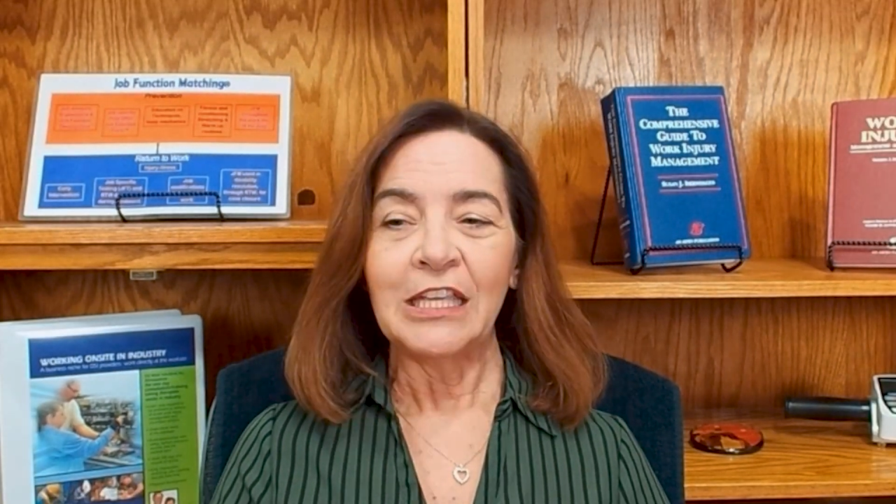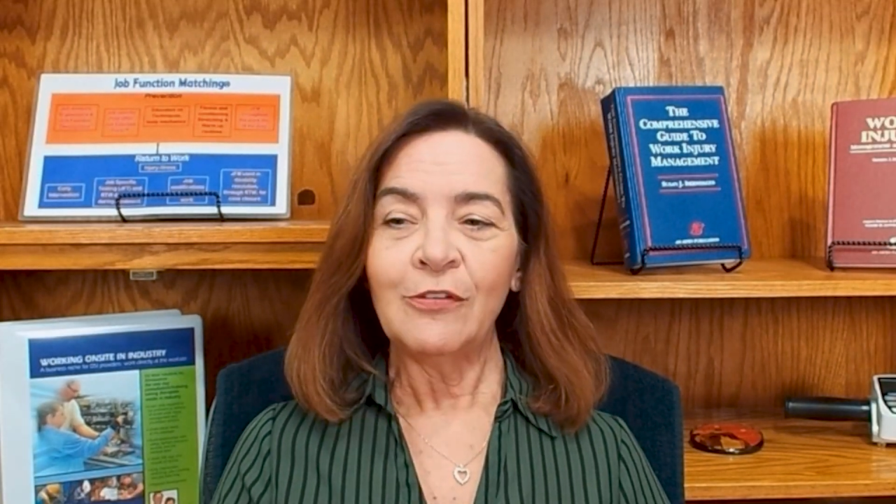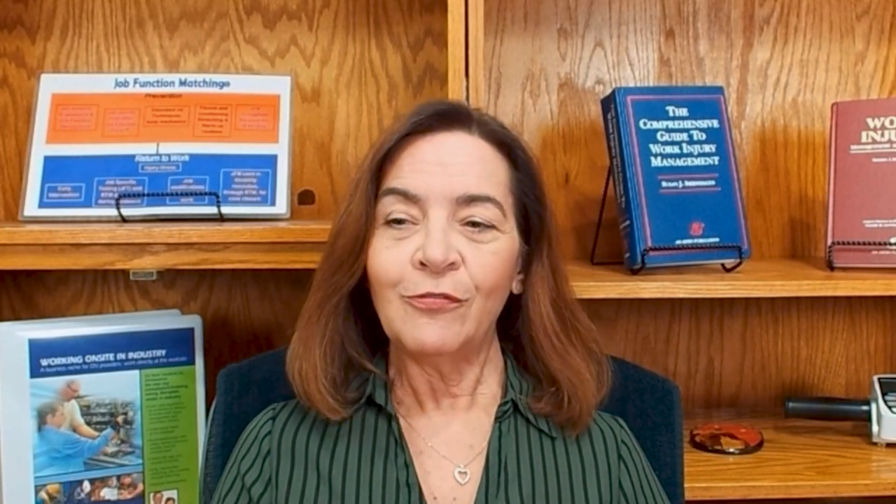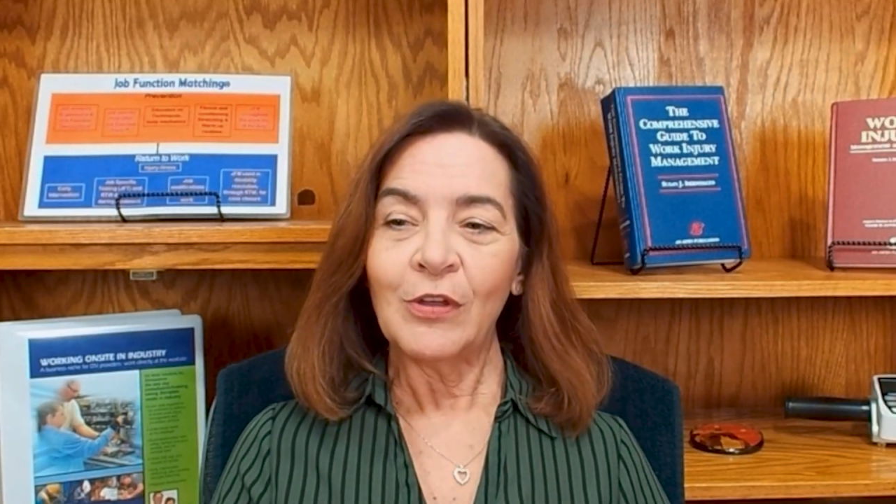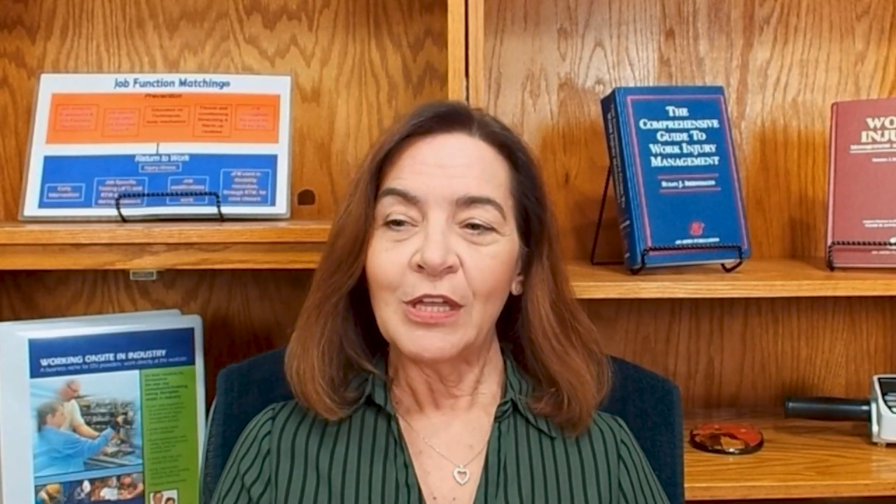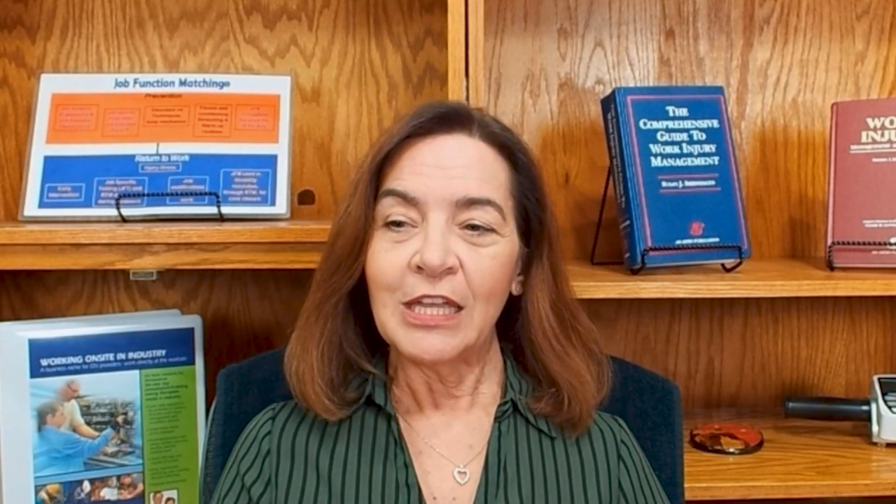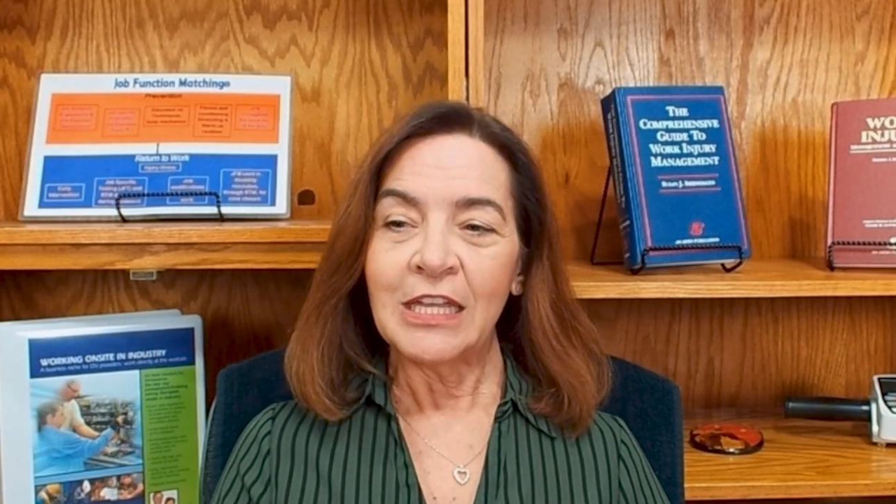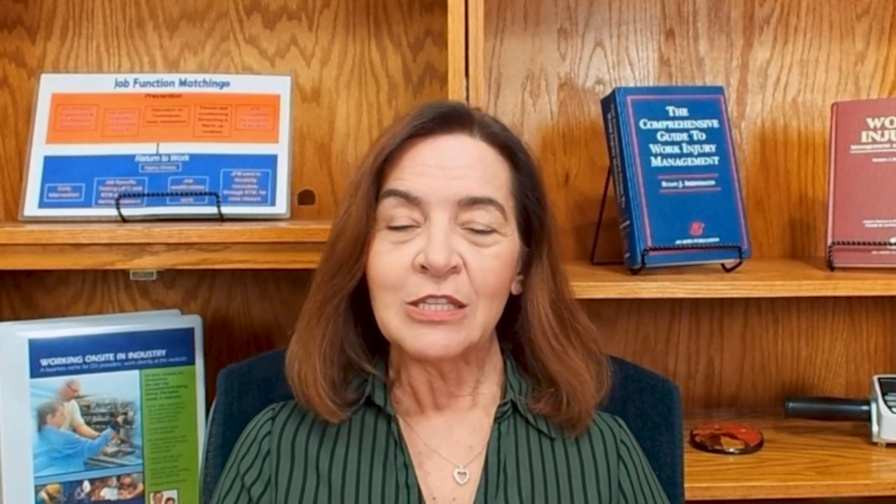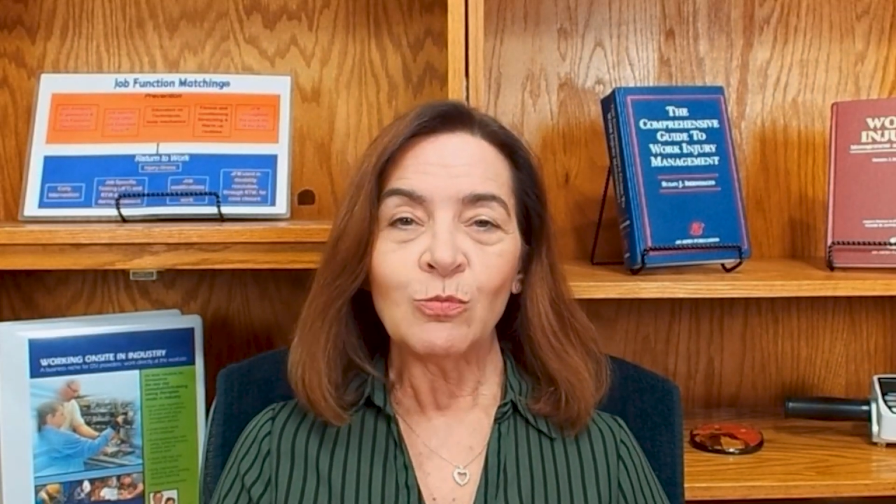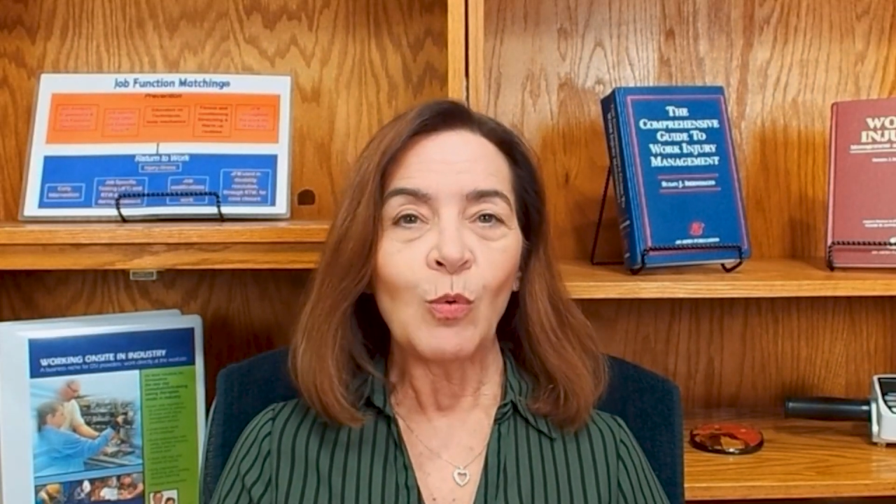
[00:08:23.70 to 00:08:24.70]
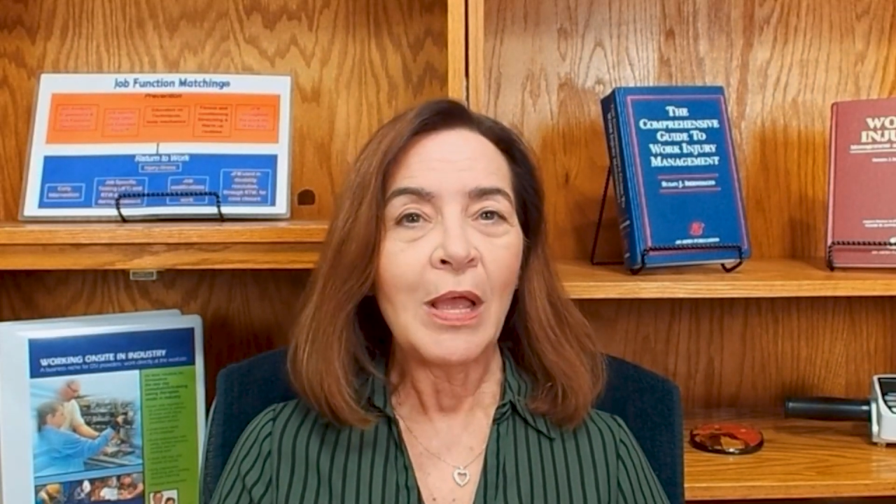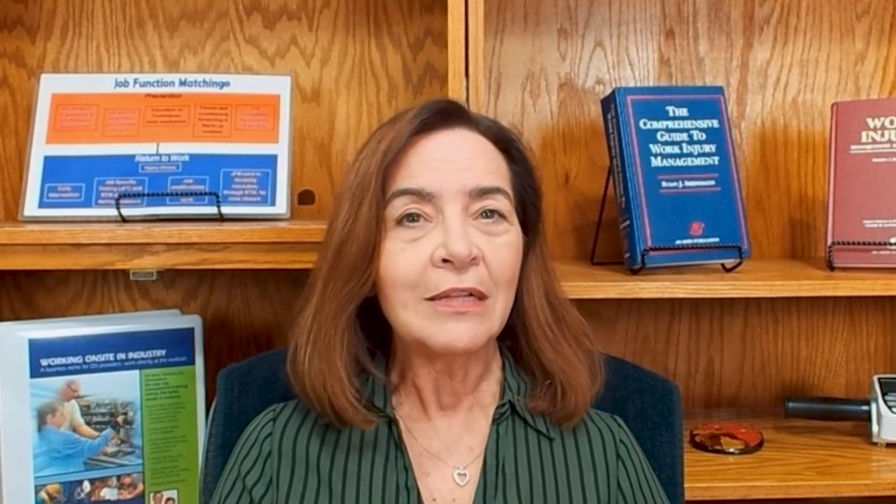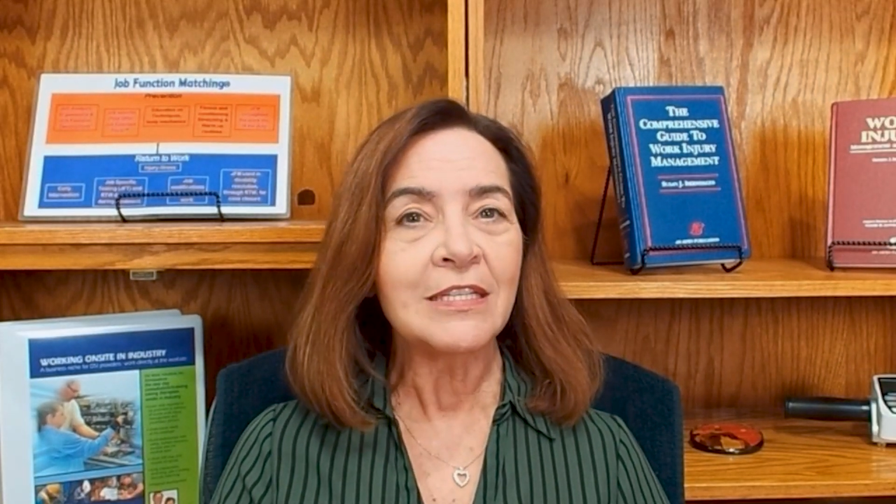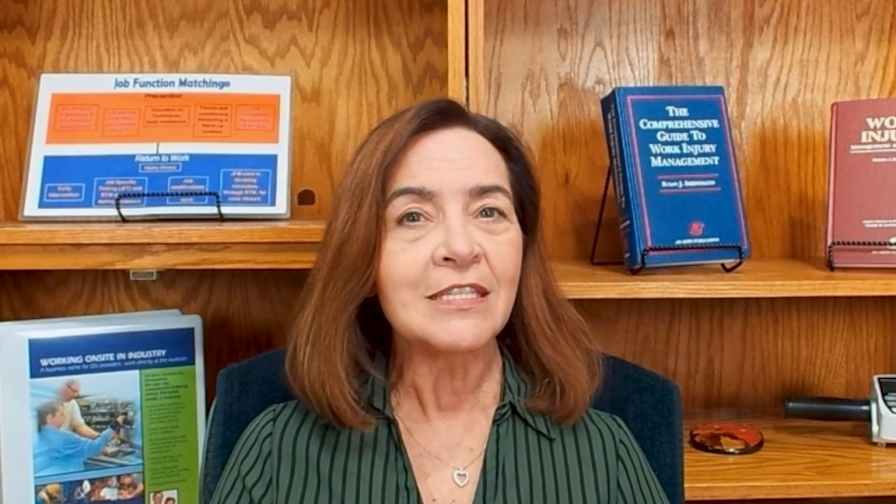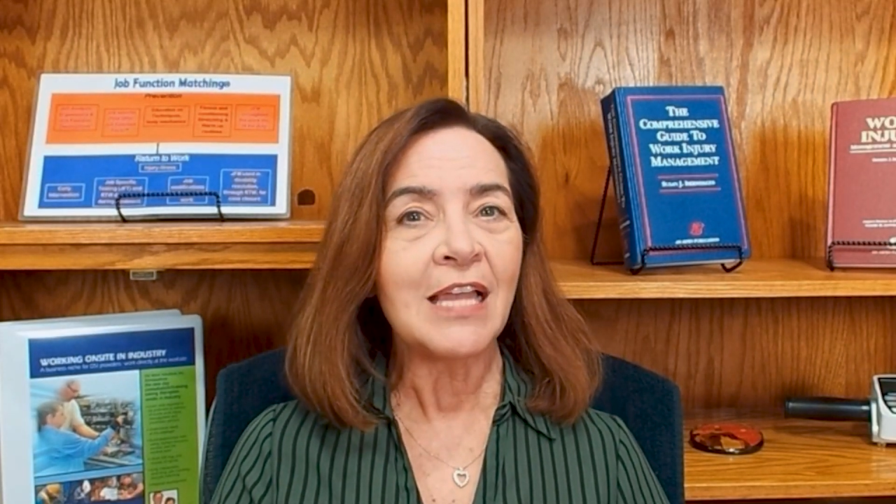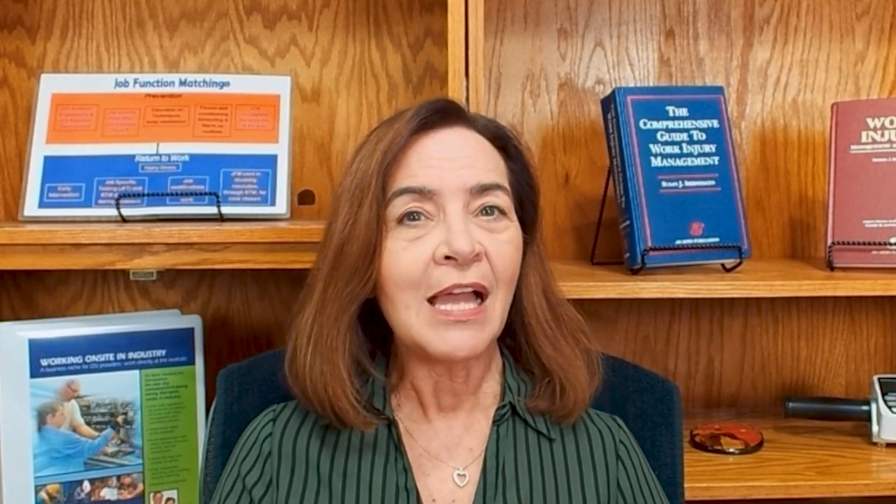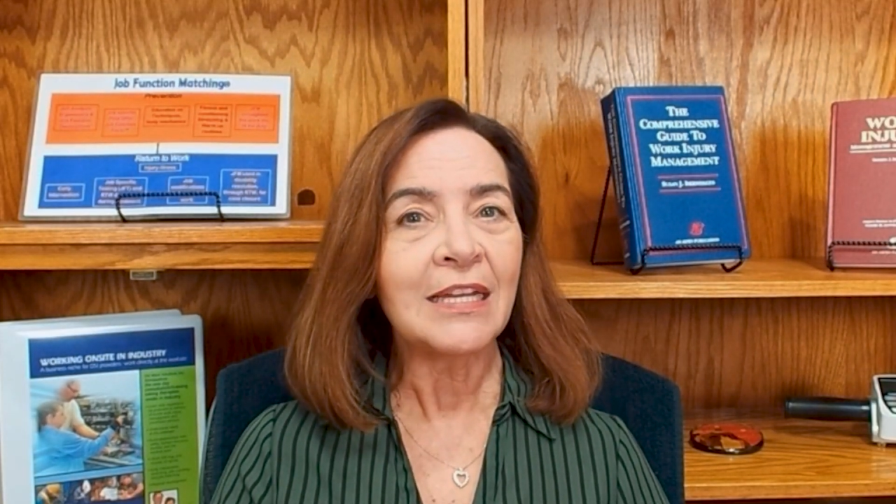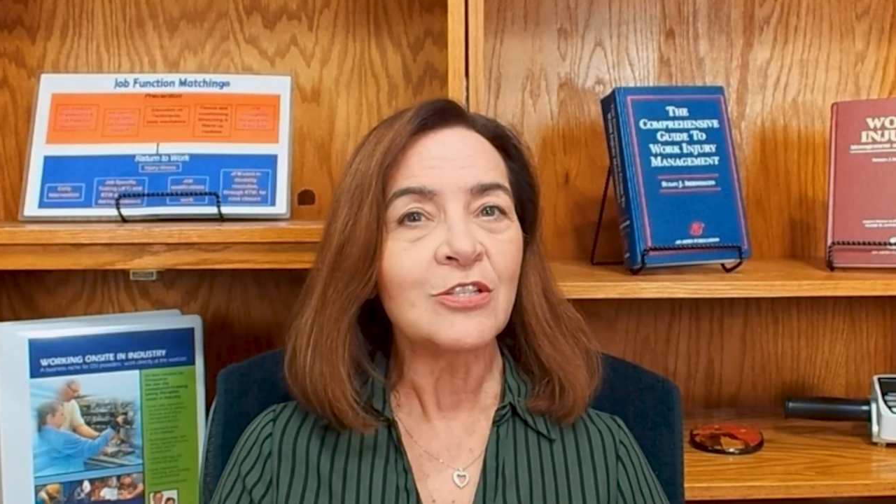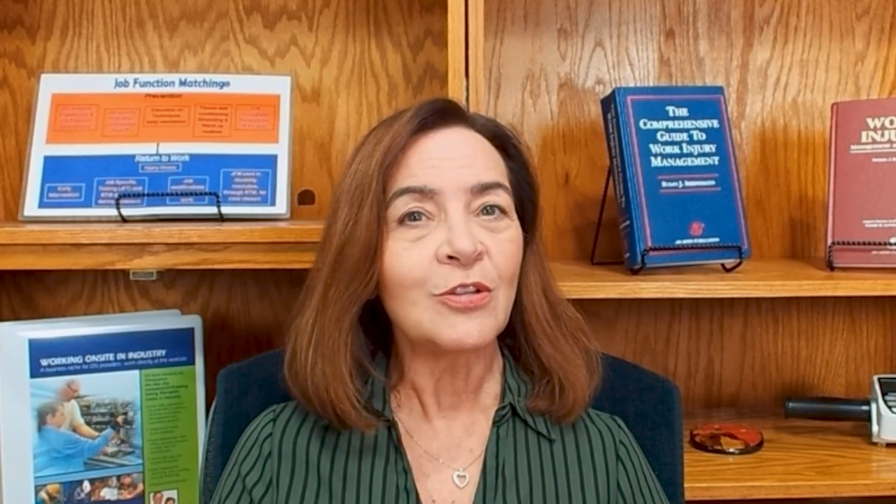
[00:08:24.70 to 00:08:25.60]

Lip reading: If it's well designed